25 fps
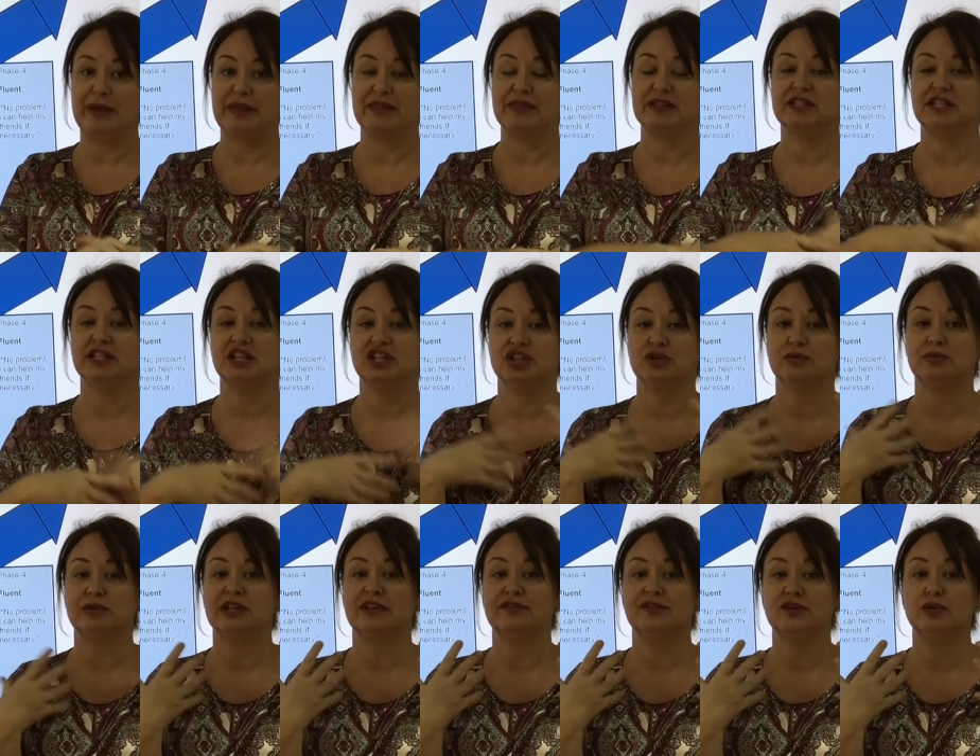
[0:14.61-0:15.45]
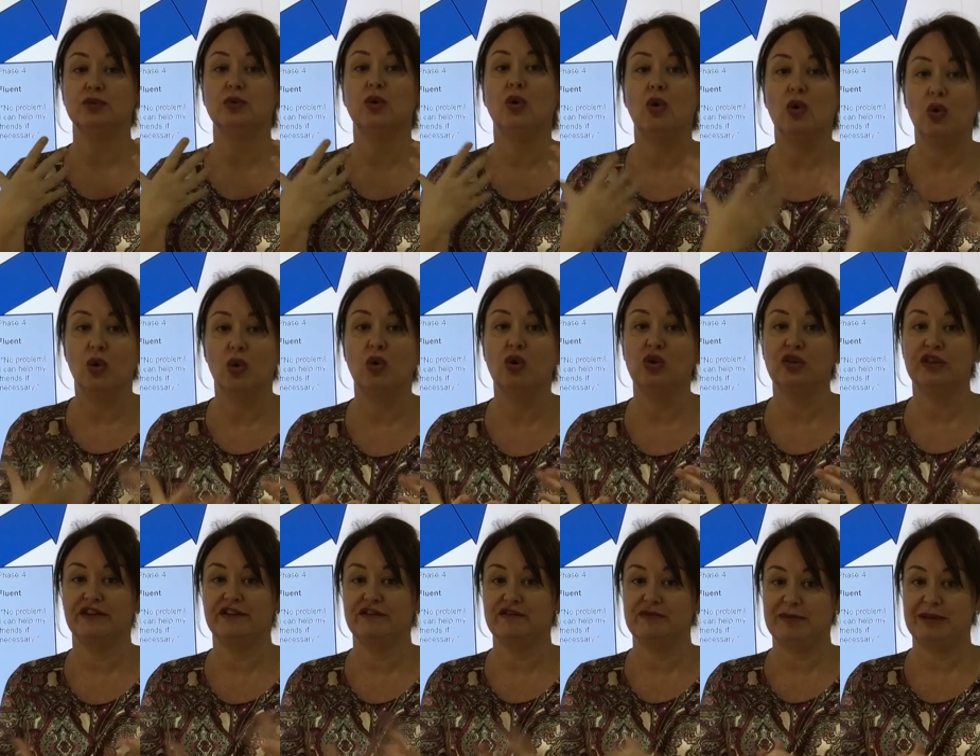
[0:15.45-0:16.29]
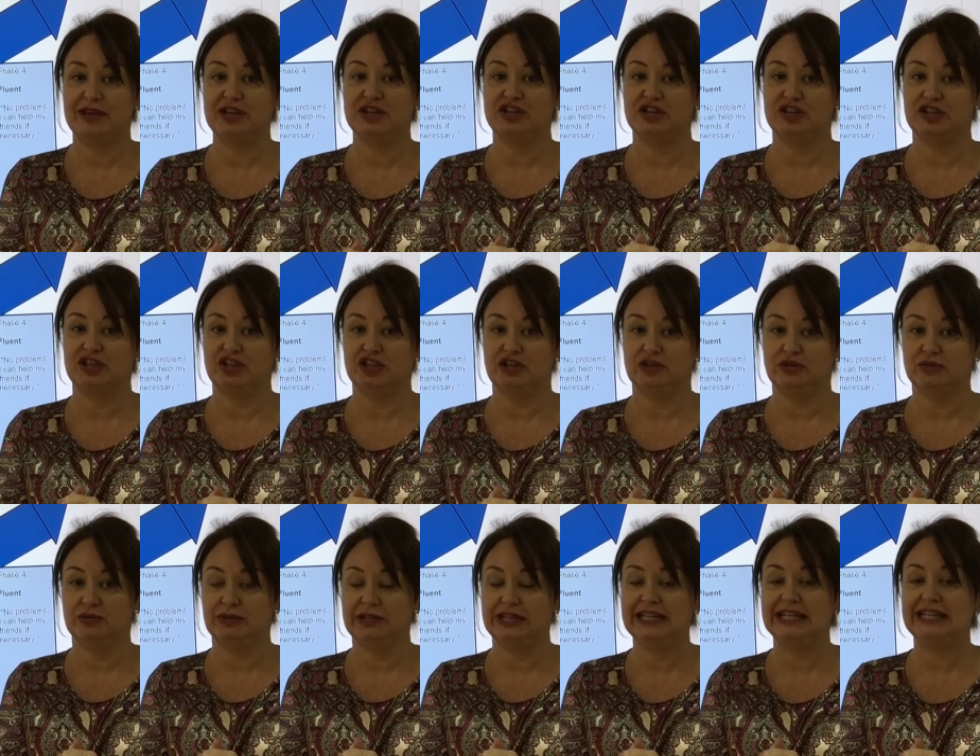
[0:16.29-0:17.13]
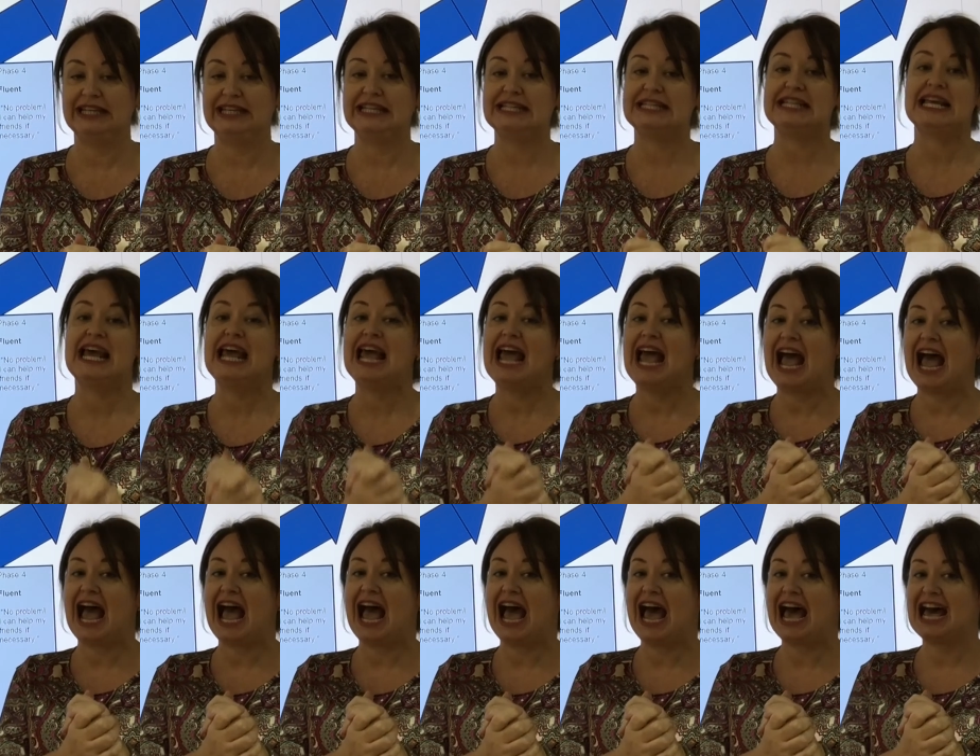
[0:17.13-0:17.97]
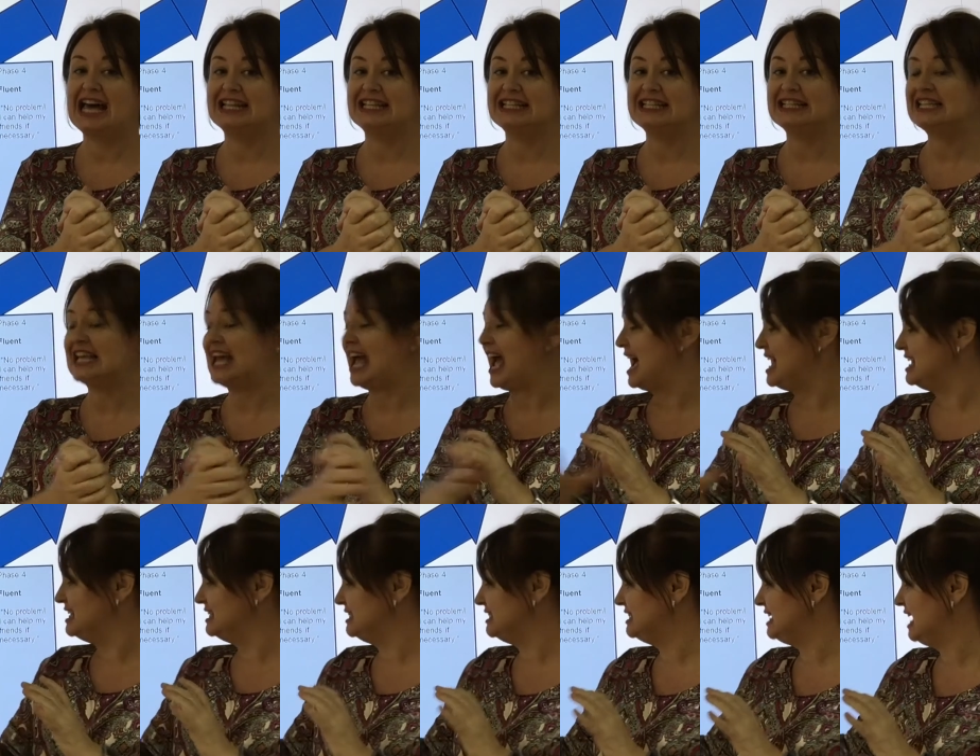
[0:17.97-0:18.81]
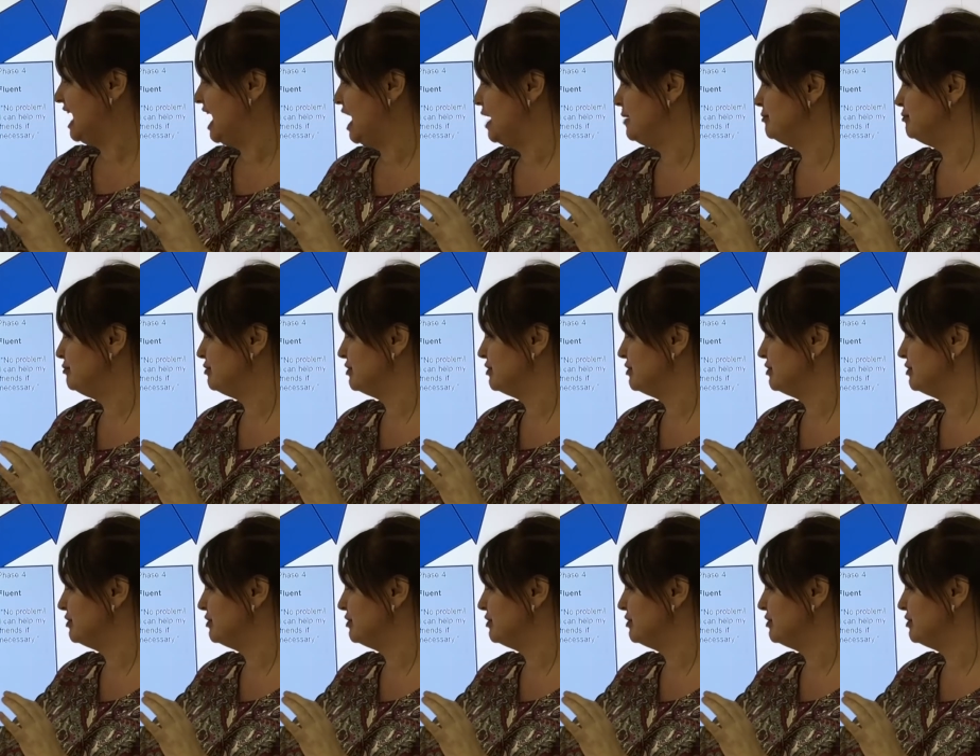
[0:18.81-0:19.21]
and the teacher will give you all the information that you need, and as time